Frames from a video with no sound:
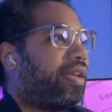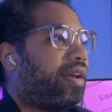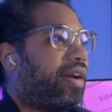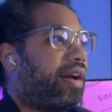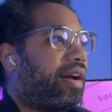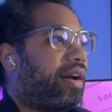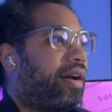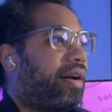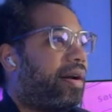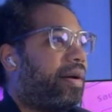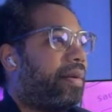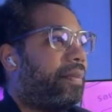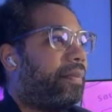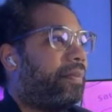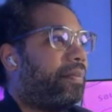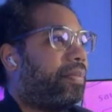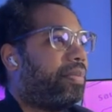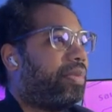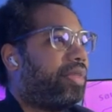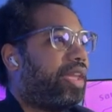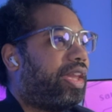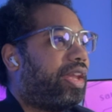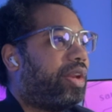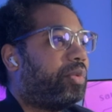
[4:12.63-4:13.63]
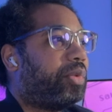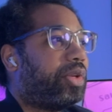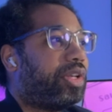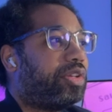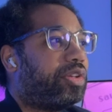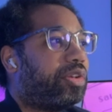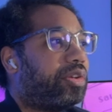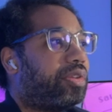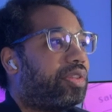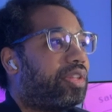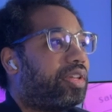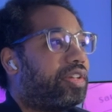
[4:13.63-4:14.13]
And we
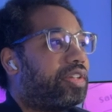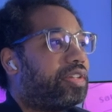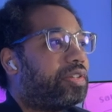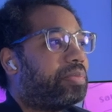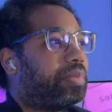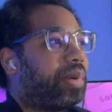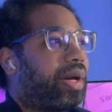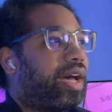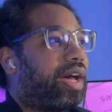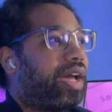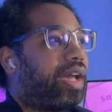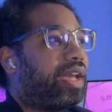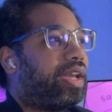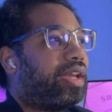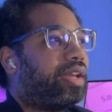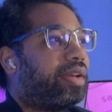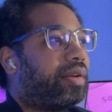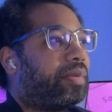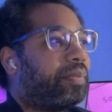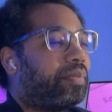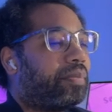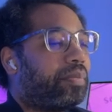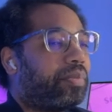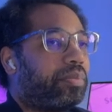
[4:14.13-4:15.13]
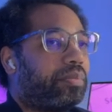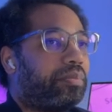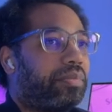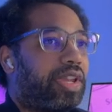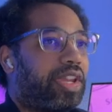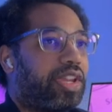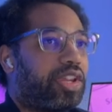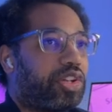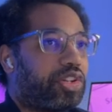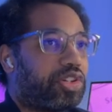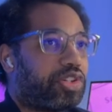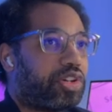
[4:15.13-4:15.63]
do this by
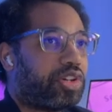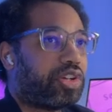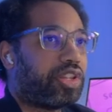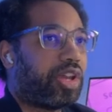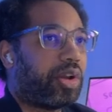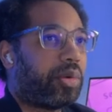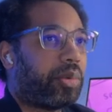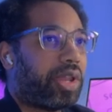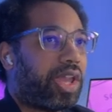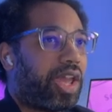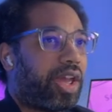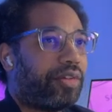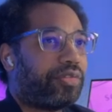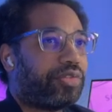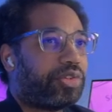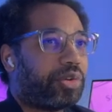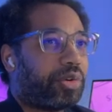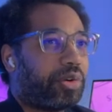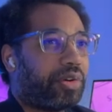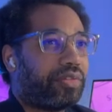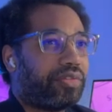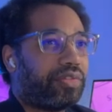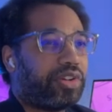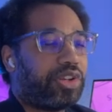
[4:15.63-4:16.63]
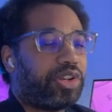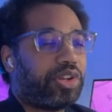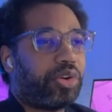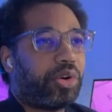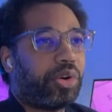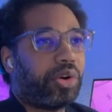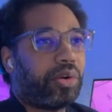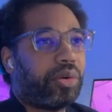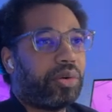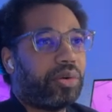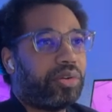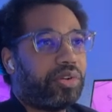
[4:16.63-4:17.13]
making sure that we have sort of a
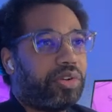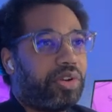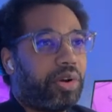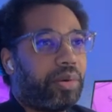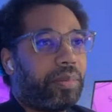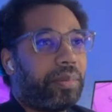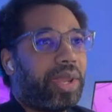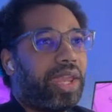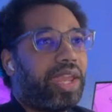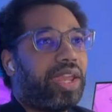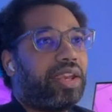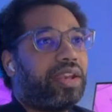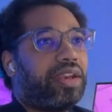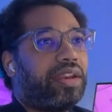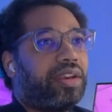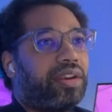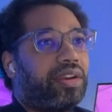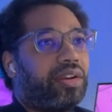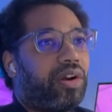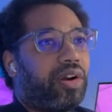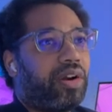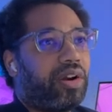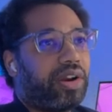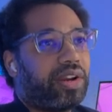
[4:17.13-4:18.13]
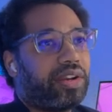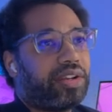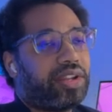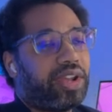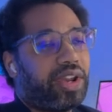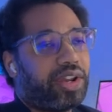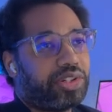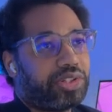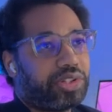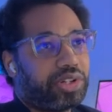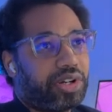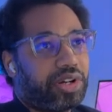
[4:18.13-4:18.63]
domain
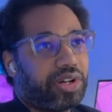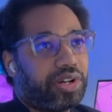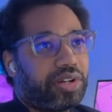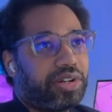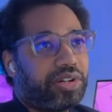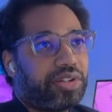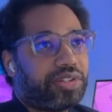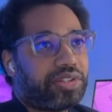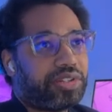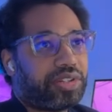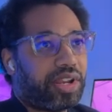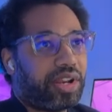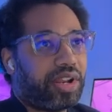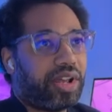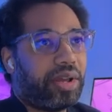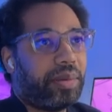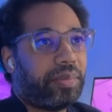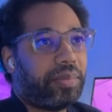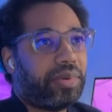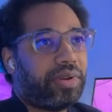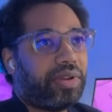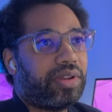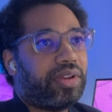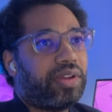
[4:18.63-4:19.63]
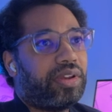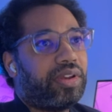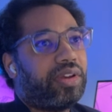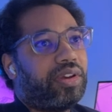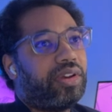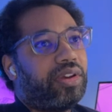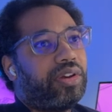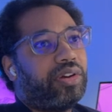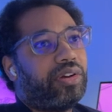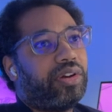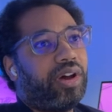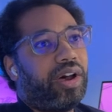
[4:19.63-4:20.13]
architecture set up
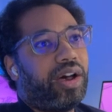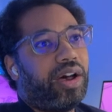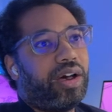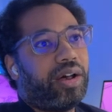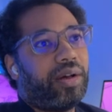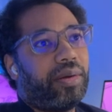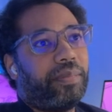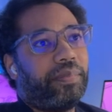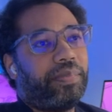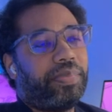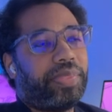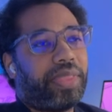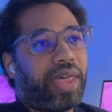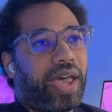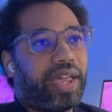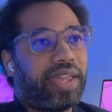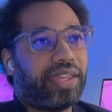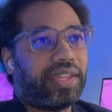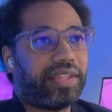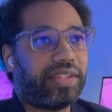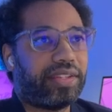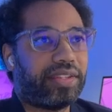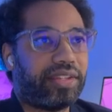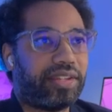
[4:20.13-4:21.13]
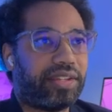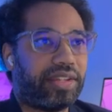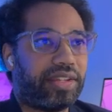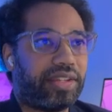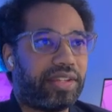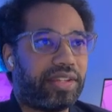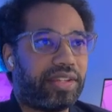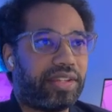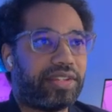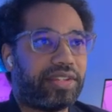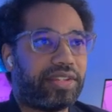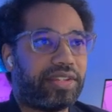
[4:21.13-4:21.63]
that
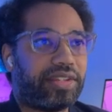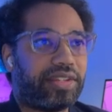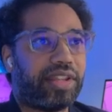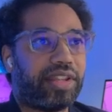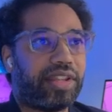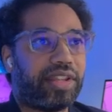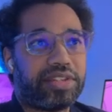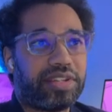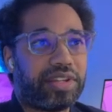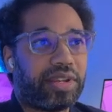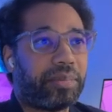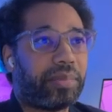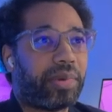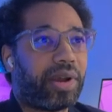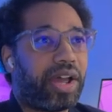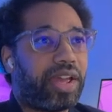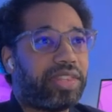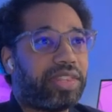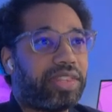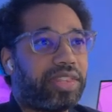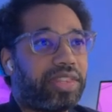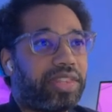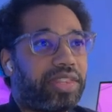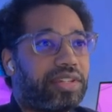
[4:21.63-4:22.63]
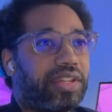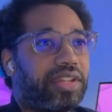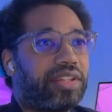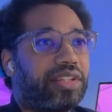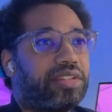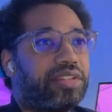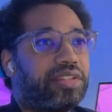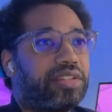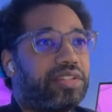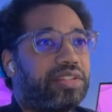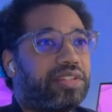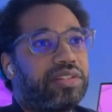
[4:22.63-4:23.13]
is listening behind the
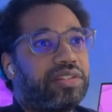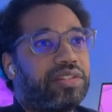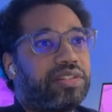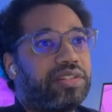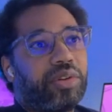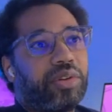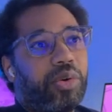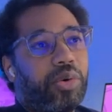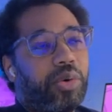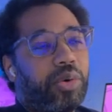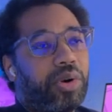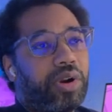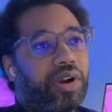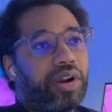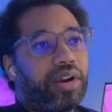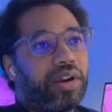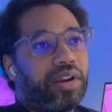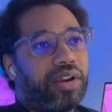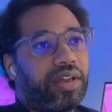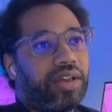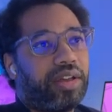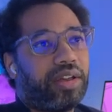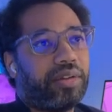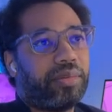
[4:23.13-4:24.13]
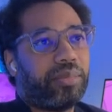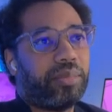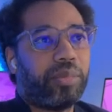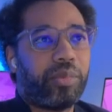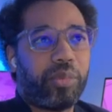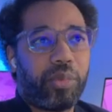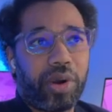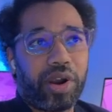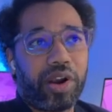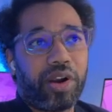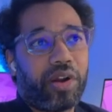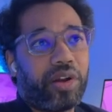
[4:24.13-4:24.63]
scenes, or
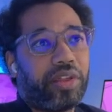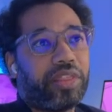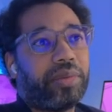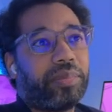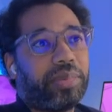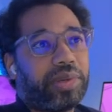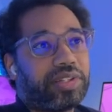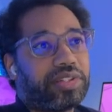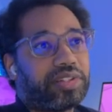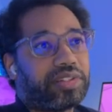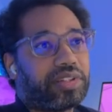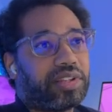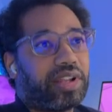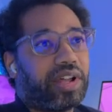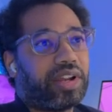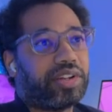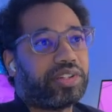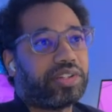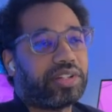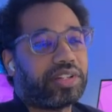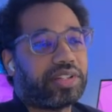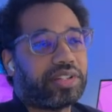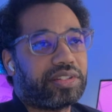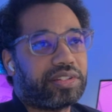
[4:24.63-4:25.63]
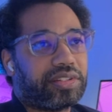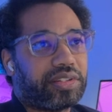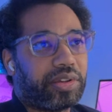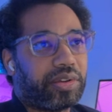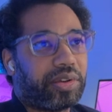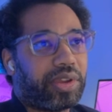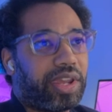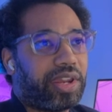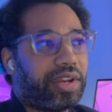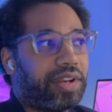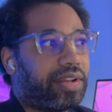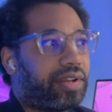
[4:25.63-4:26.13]
where all the business logic is located.